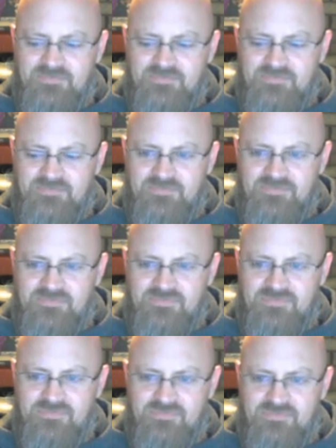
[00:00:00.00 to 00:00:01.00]

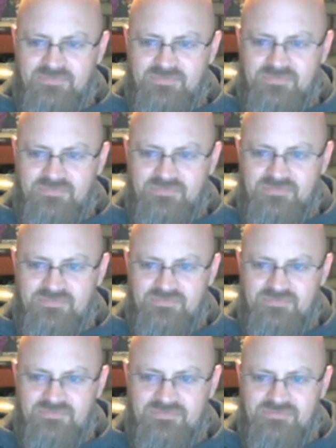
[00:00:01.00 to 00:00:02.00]

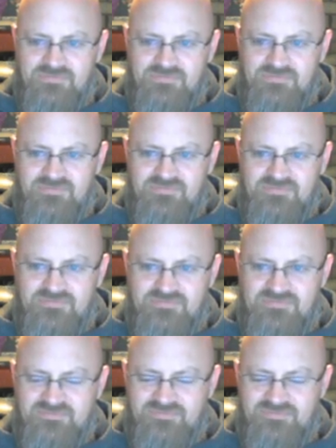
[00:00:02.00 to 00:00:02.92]
(silent)